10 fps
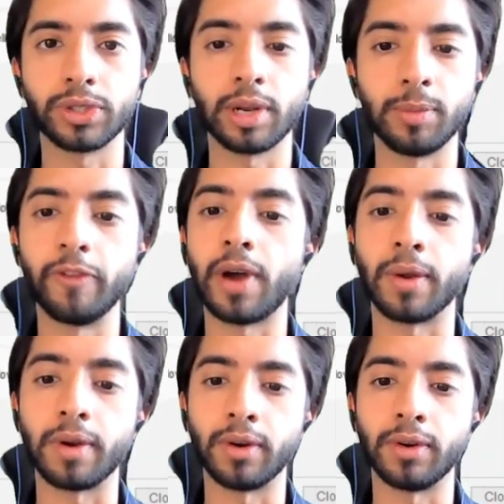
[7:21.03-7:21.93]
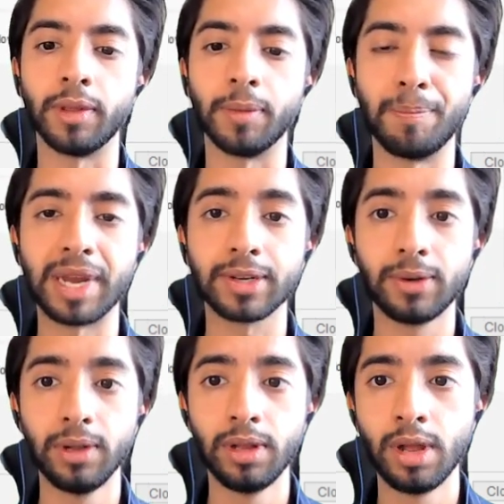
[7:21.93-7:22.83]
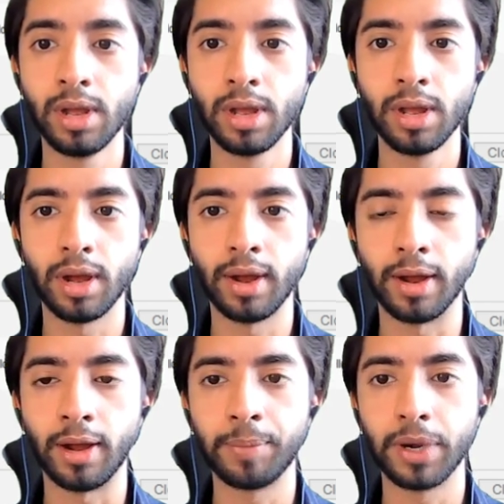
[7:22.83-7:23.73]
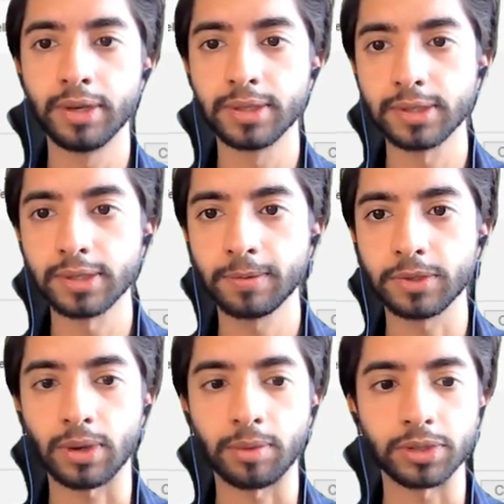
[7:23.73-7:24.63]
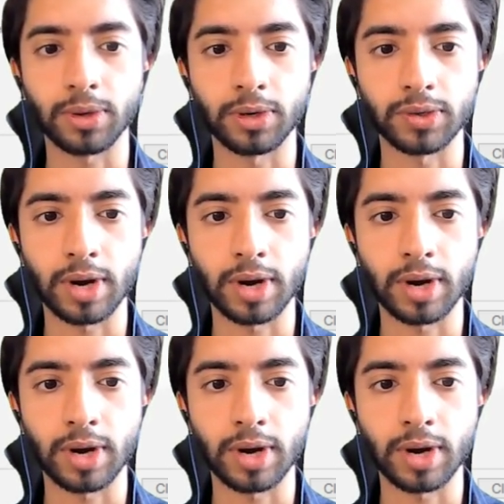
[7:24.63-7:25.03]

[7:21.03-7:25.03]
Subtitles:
which can be found under the metal appearances. So I'm just going to